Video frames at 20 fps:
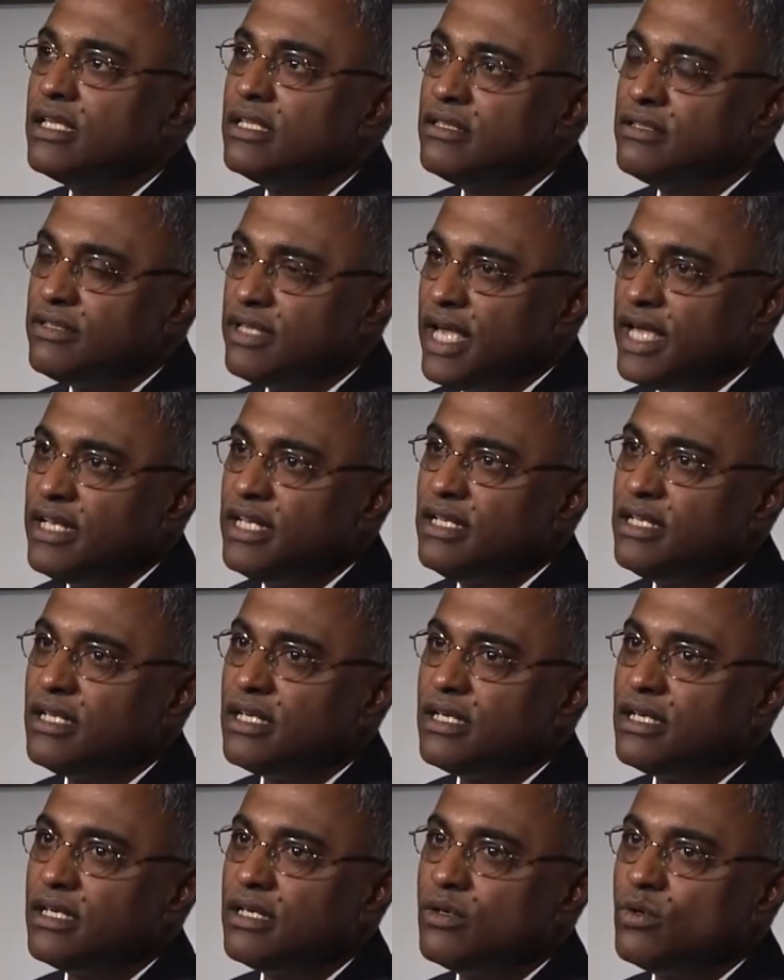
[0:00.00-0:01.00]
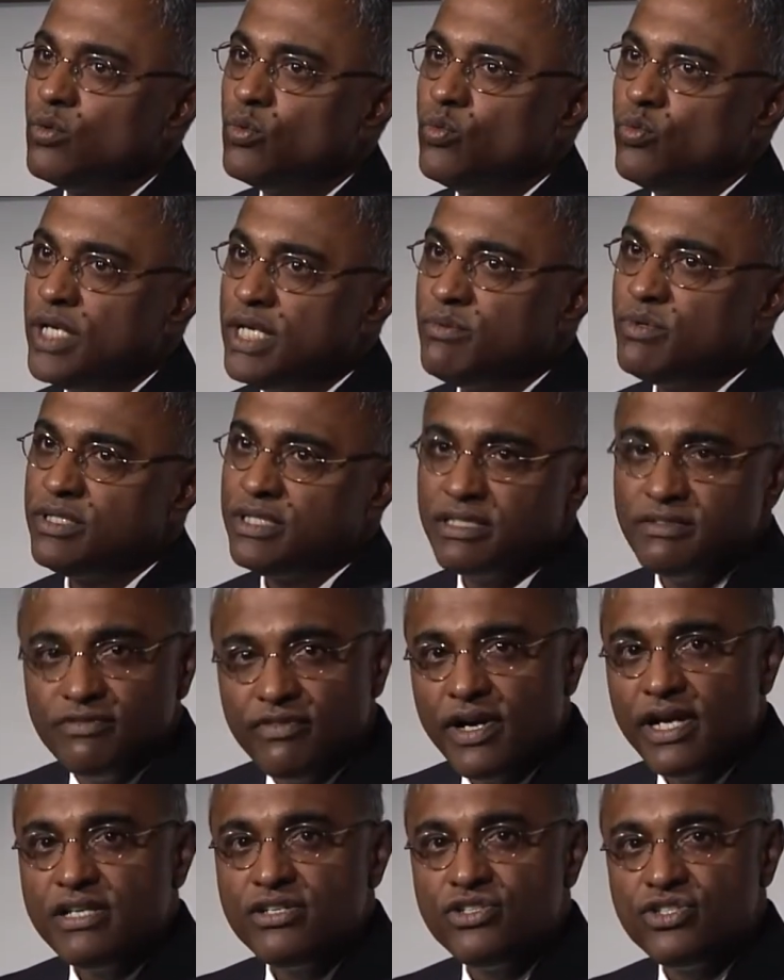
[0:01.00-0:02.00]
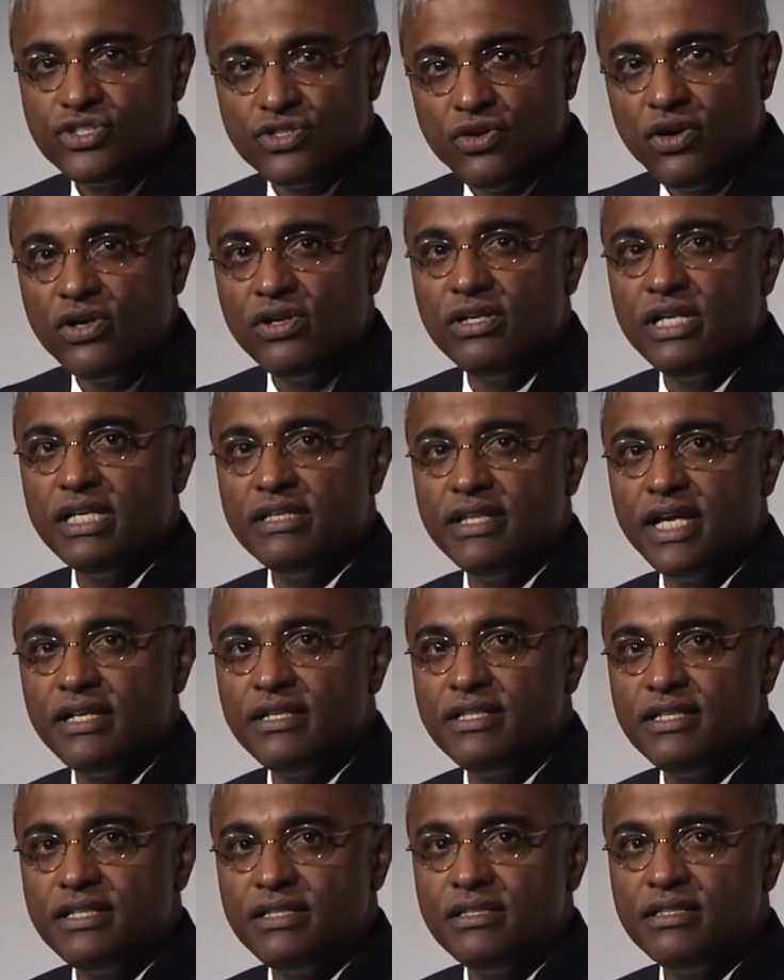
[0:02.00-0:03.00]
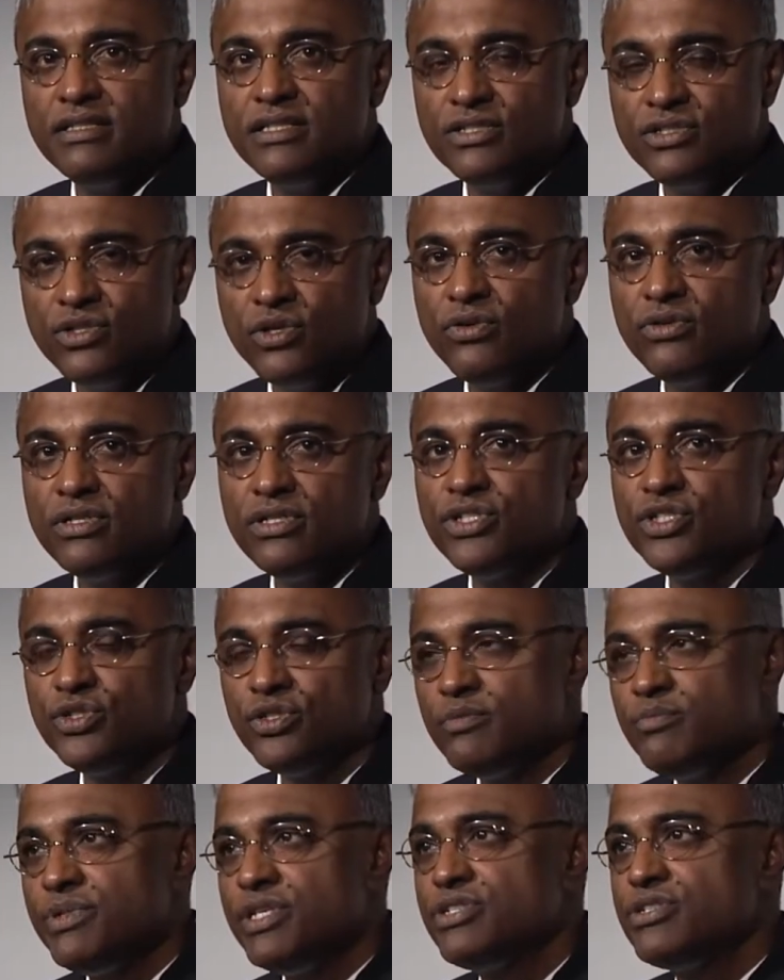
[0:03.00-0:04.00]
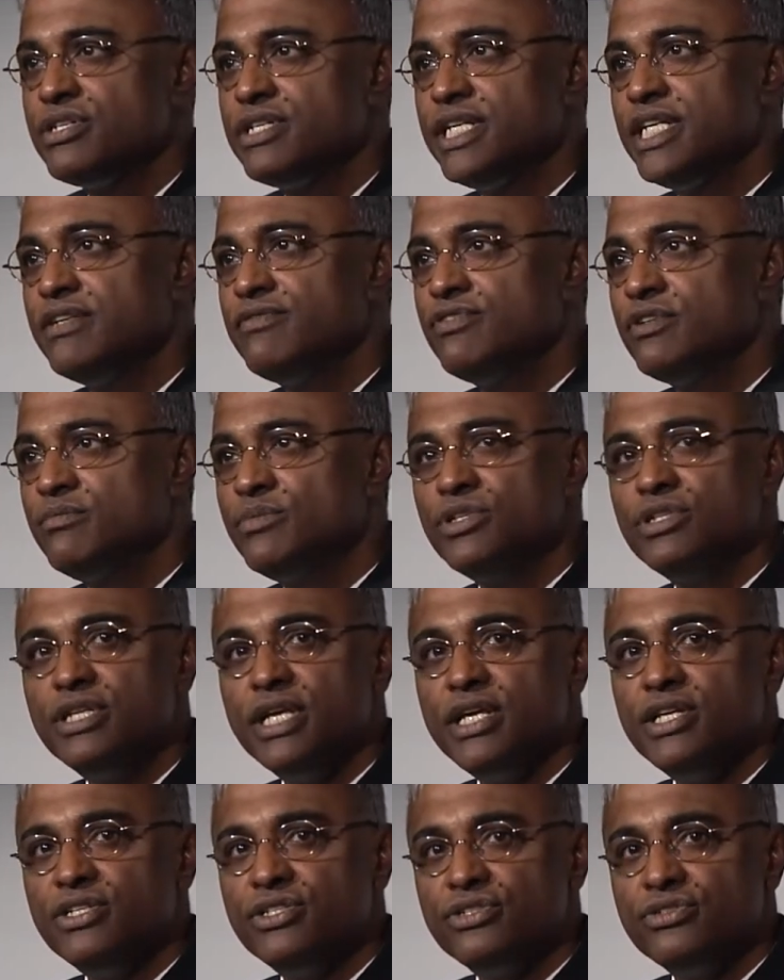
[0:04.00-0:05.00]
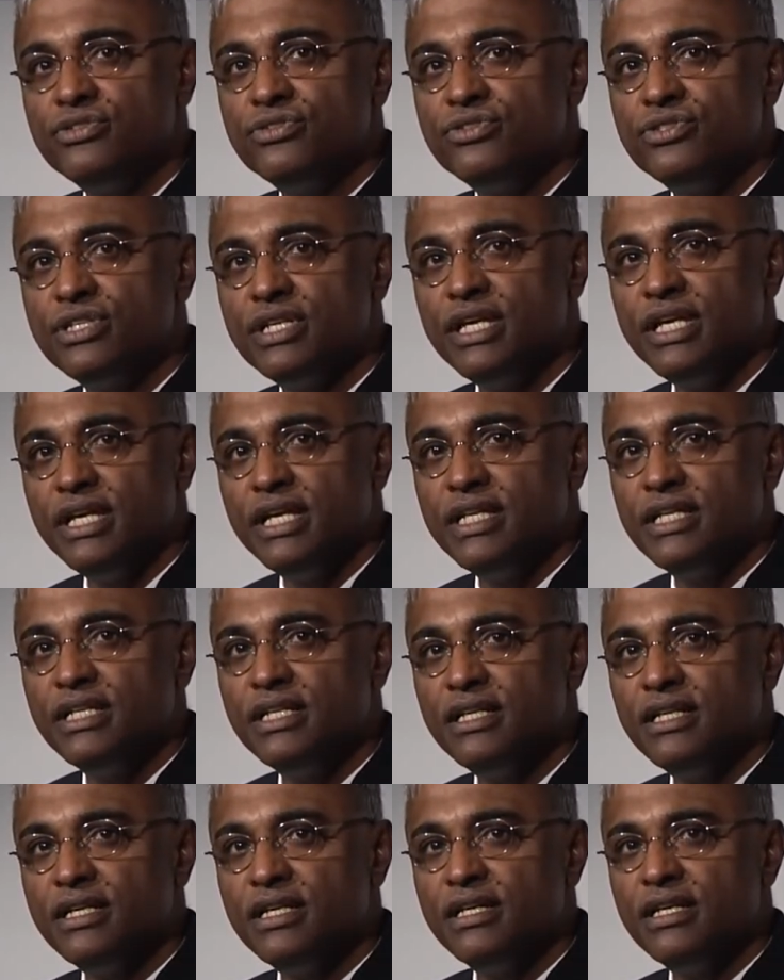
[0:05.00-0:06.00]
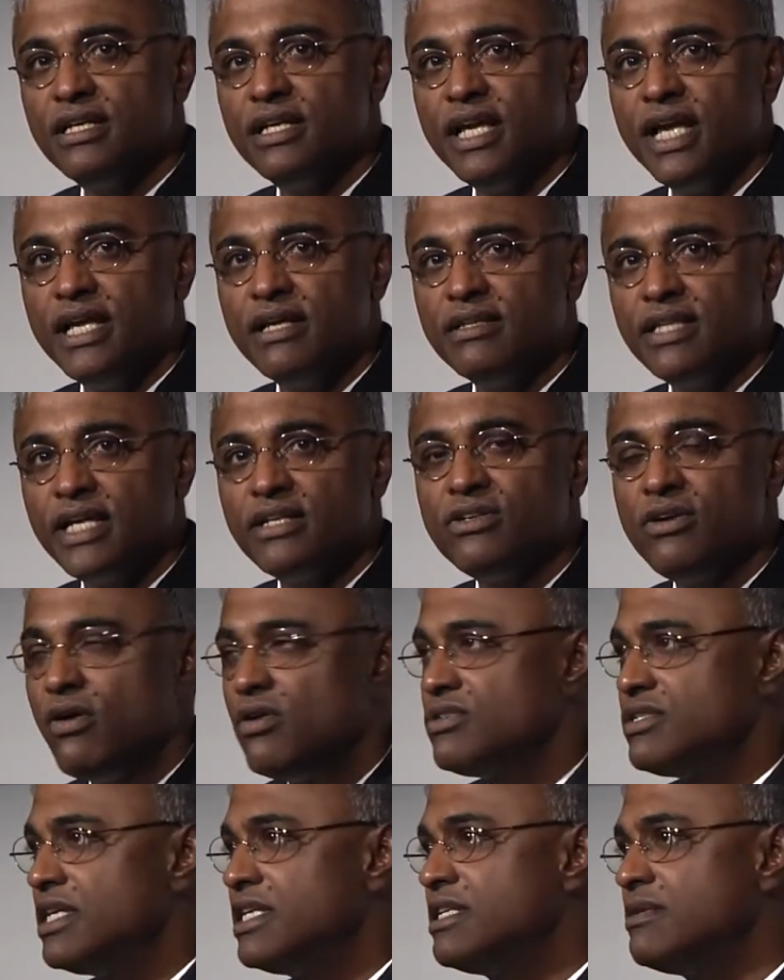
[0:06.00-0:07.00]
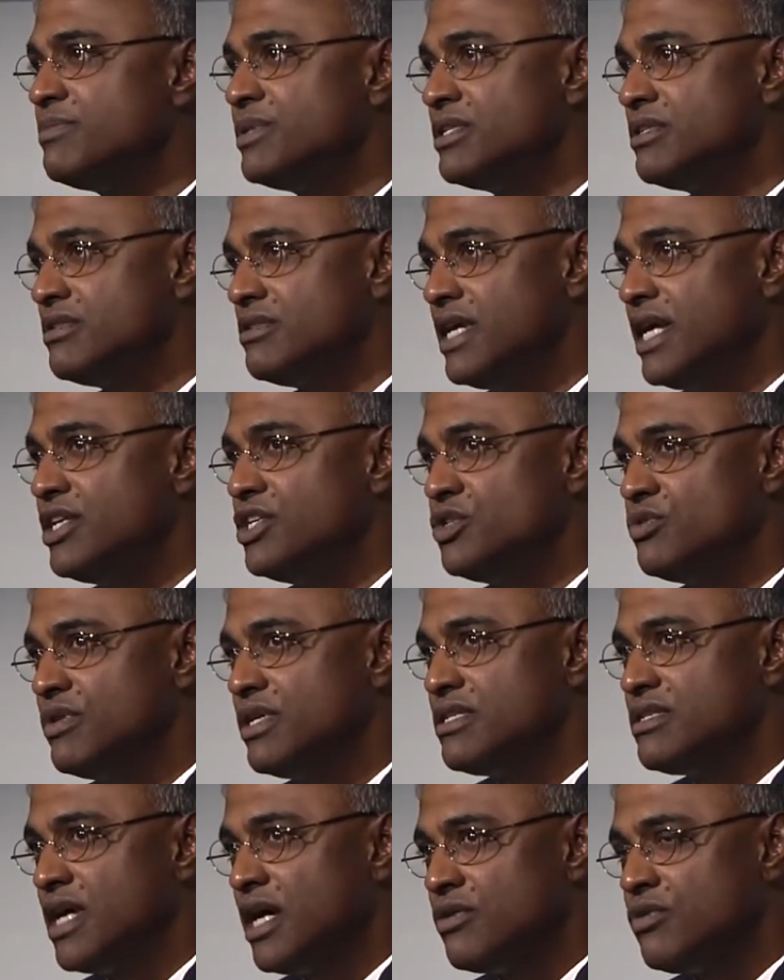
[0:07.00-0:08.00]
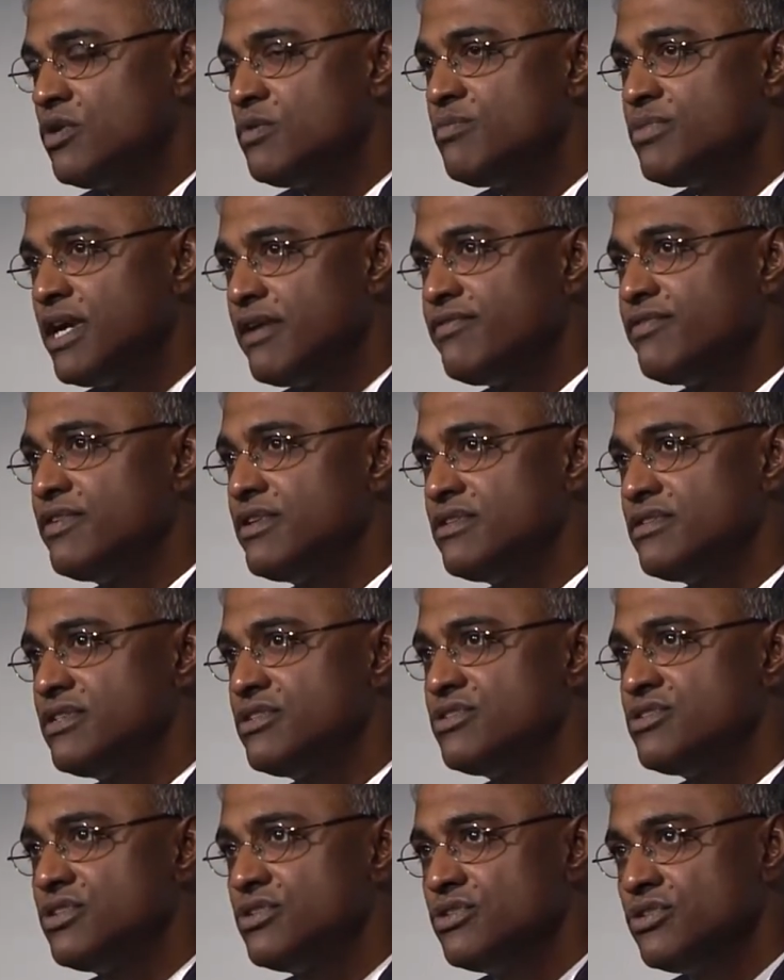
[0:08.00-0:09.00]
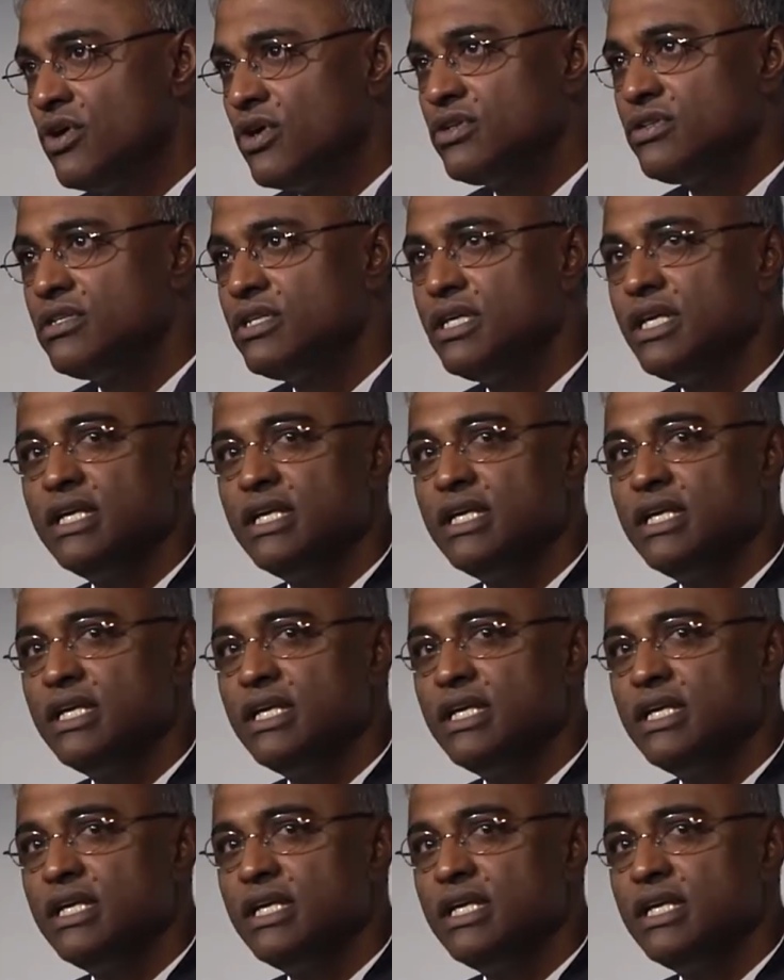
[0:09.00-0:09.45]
then we would advise strongly that the donor should be screened for mutations that cause atypical HUS. Our own preference is to not